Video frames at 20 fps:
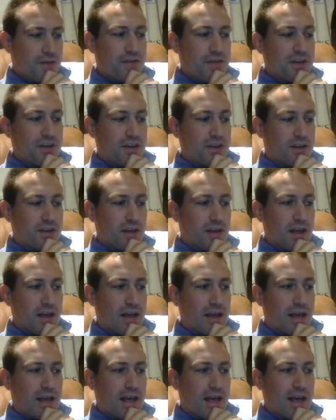If
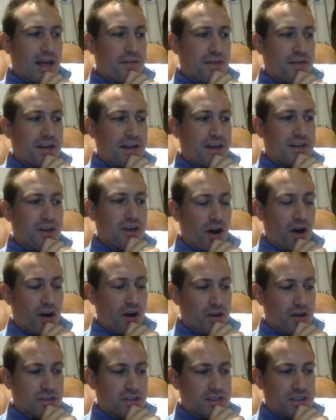he
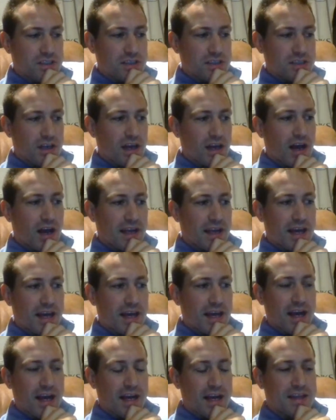does,
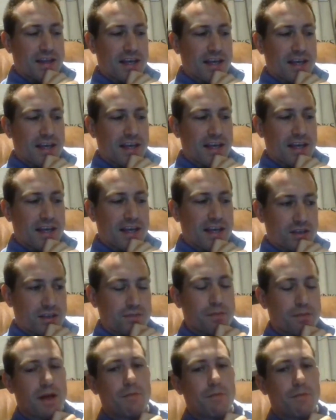again, I think he'll be looking
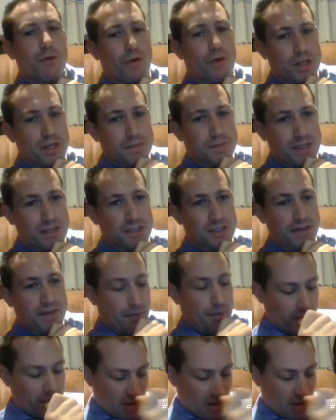to play a more expansive game.